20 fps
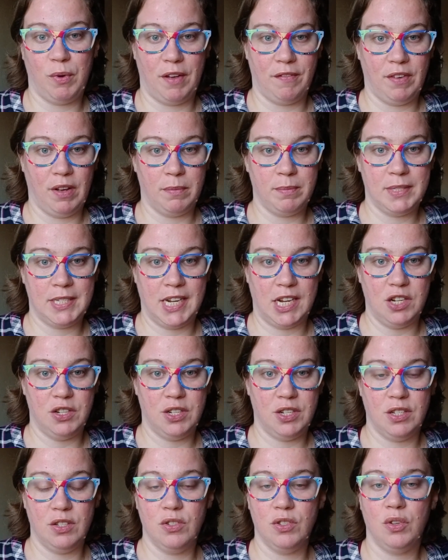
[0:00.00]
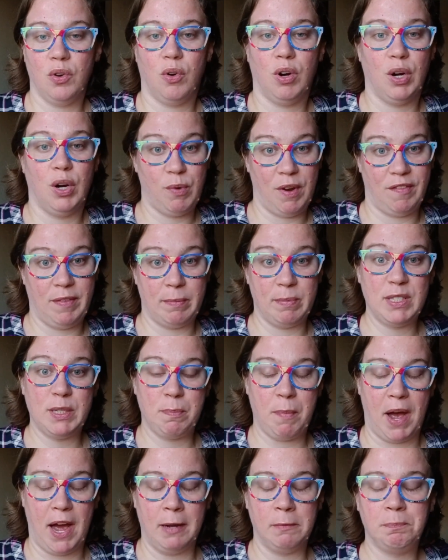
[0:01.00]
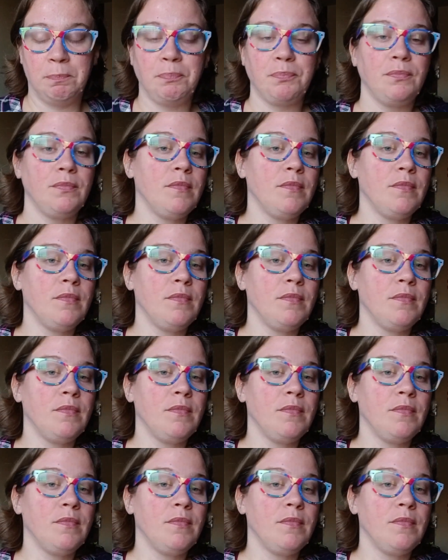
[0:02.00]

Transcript: rev up stations or a rev up spot,